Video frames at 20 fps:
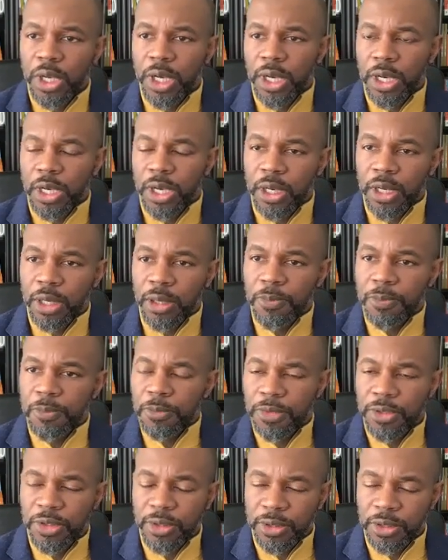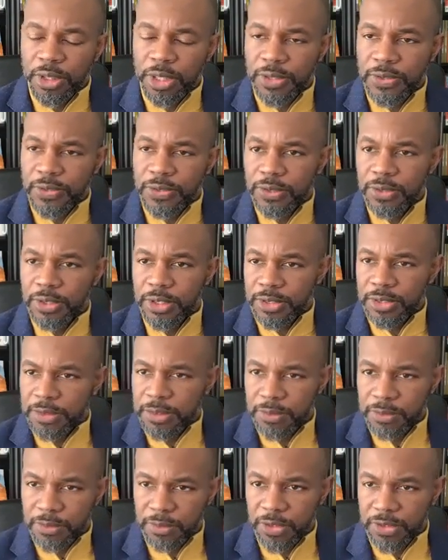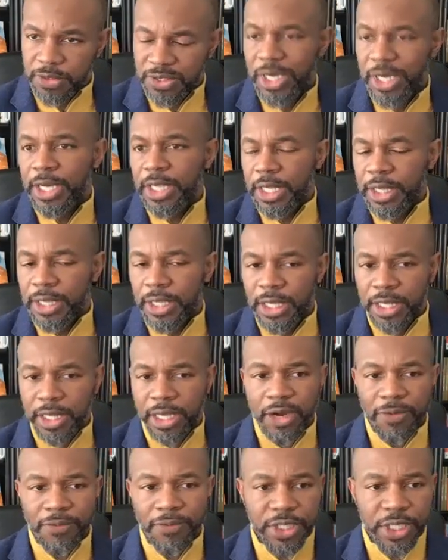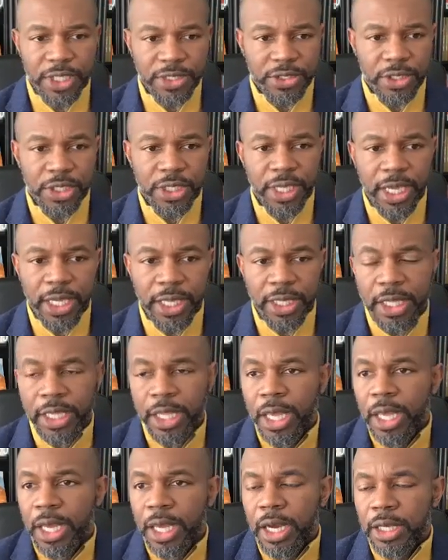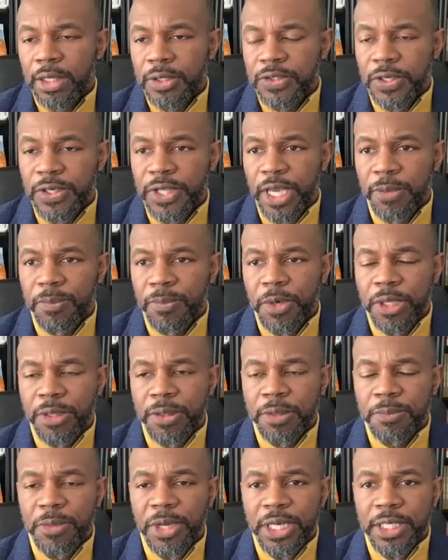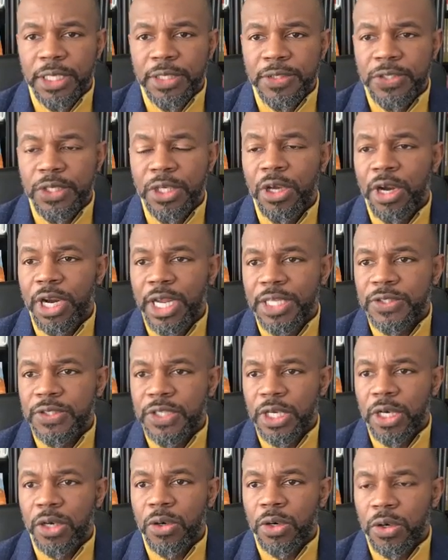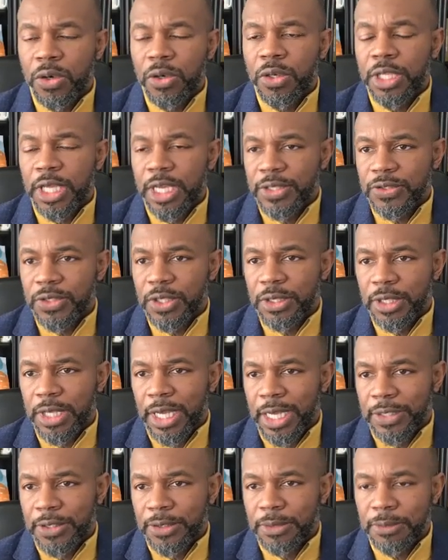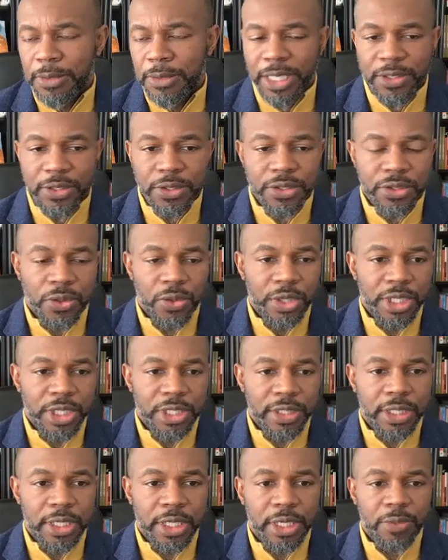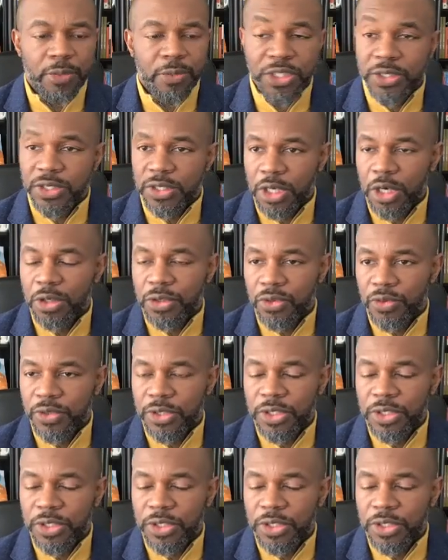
the study and then the conversation today. But CRSL, or as I like to shorten it, which is culturally